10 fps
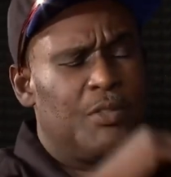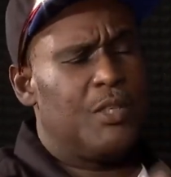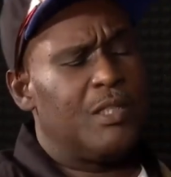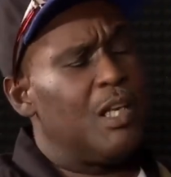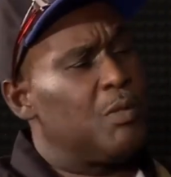
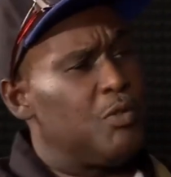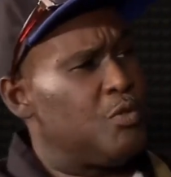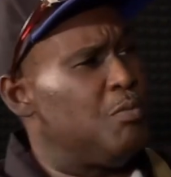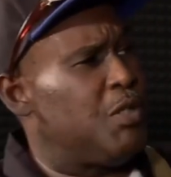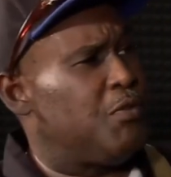so I thought it was
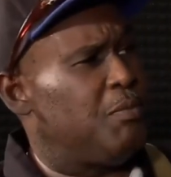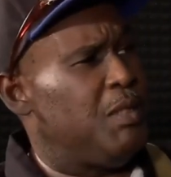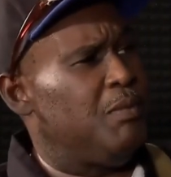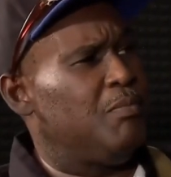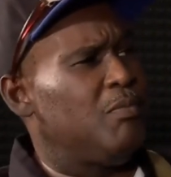too much for
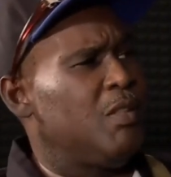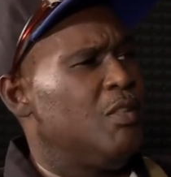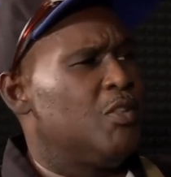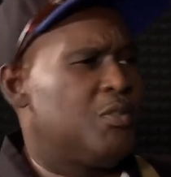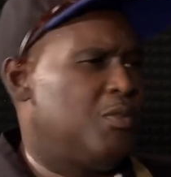me. Mm-hmm.
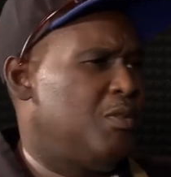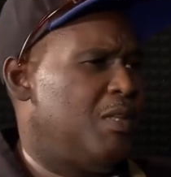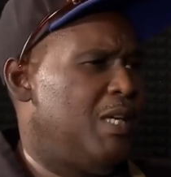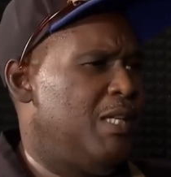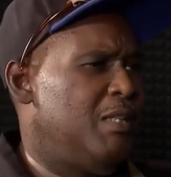
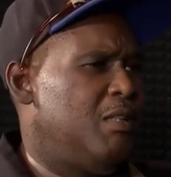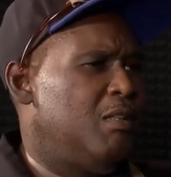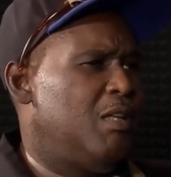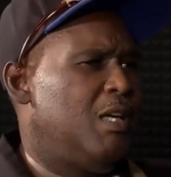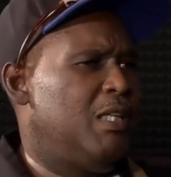So
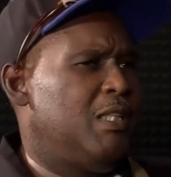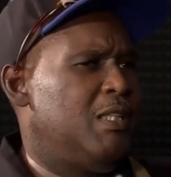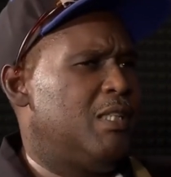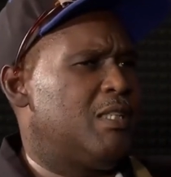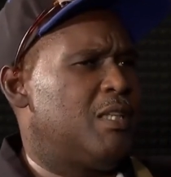I
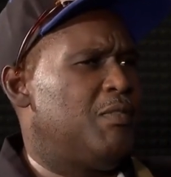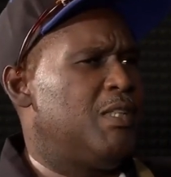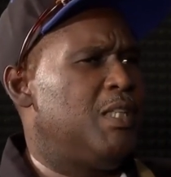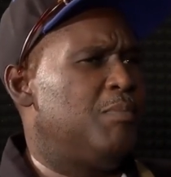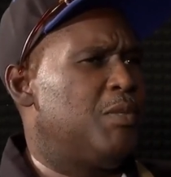did
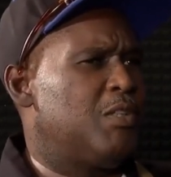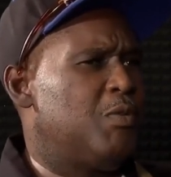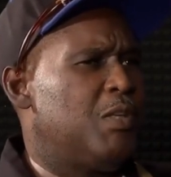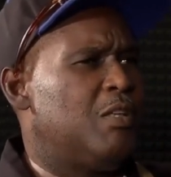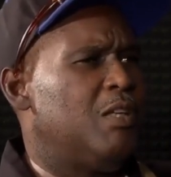17 plus.
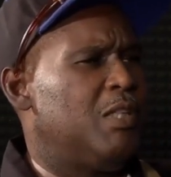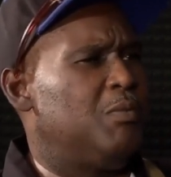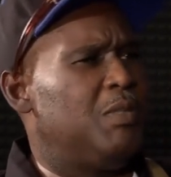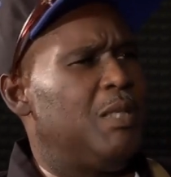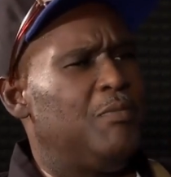I
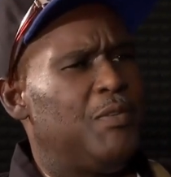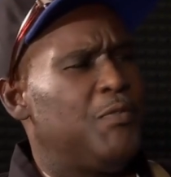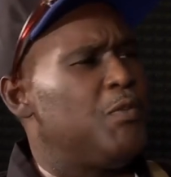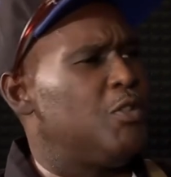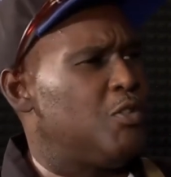recorded with them with
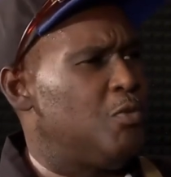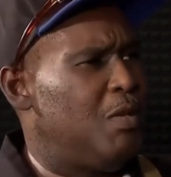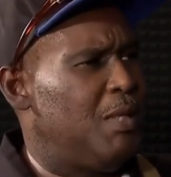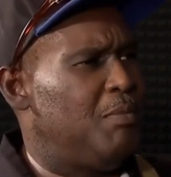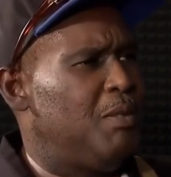the first
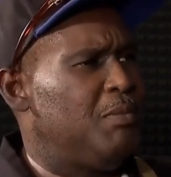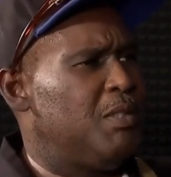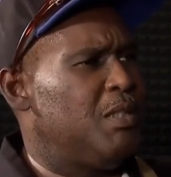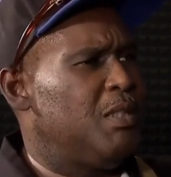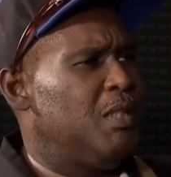two
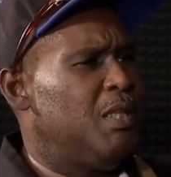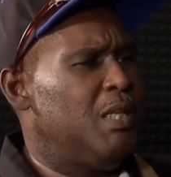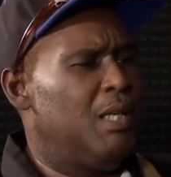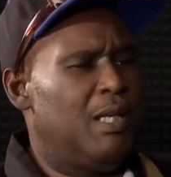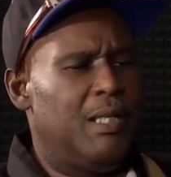albums,
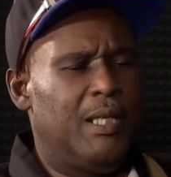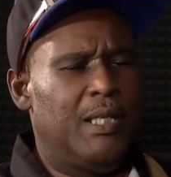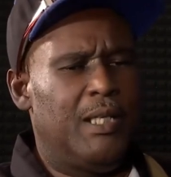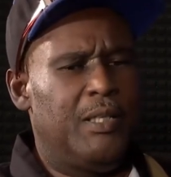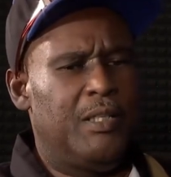and
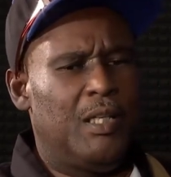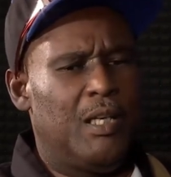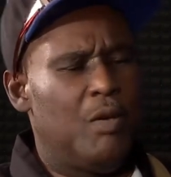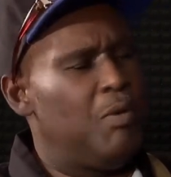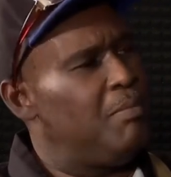then I
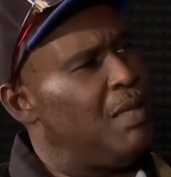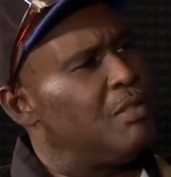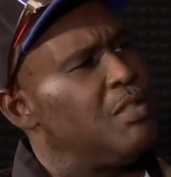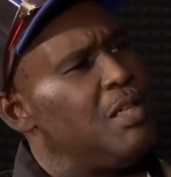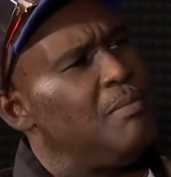went
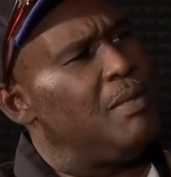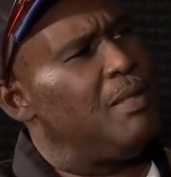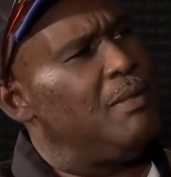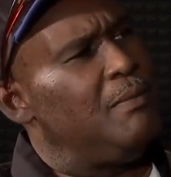back to jam band.